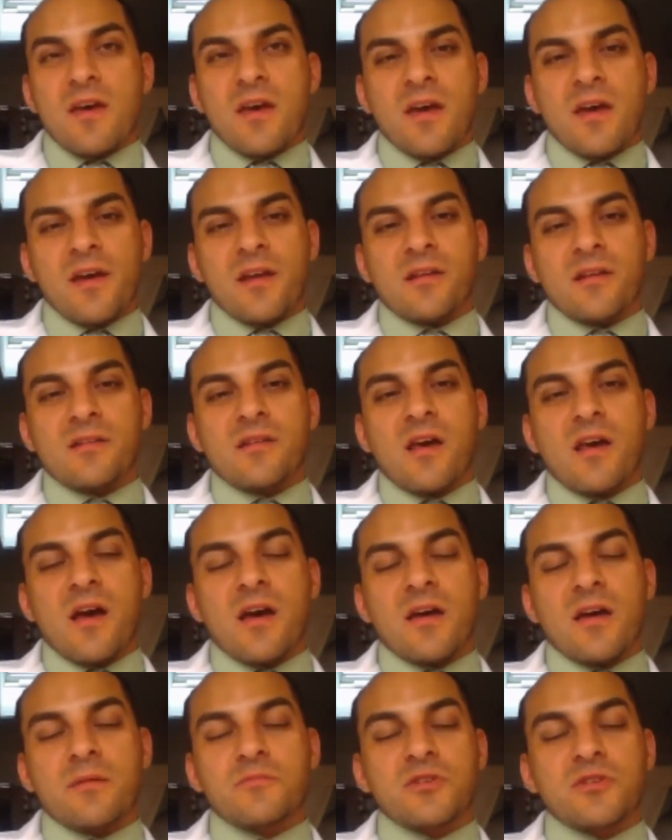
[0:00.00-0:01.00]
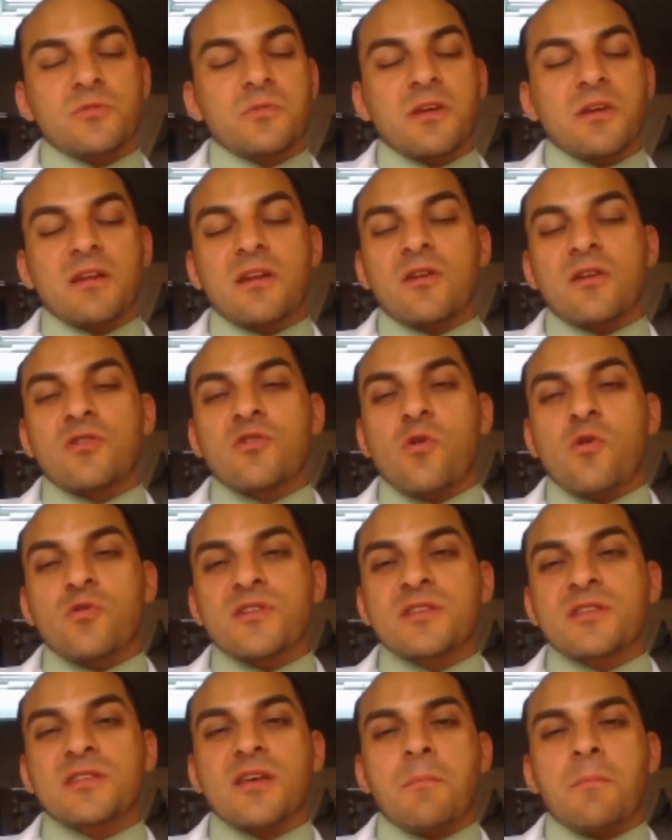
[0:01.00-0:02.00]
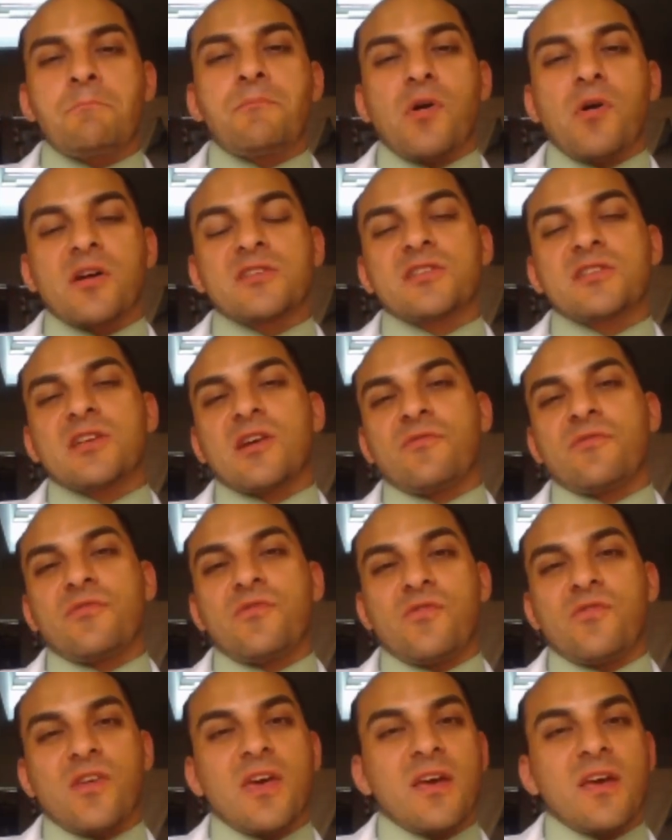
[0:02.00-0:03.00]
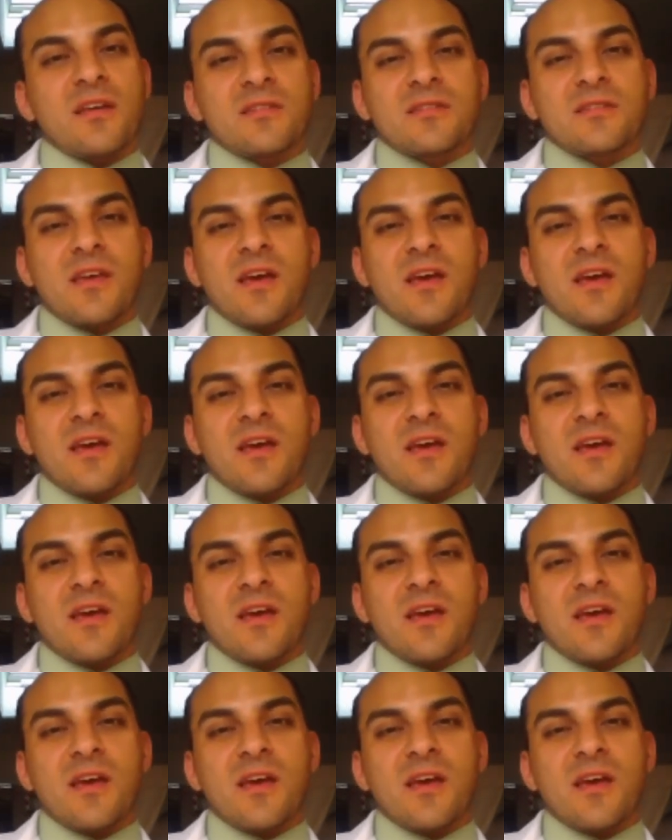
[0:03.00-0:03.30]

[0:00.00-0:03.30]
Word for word: and I'm just beginning to notice a bunch of things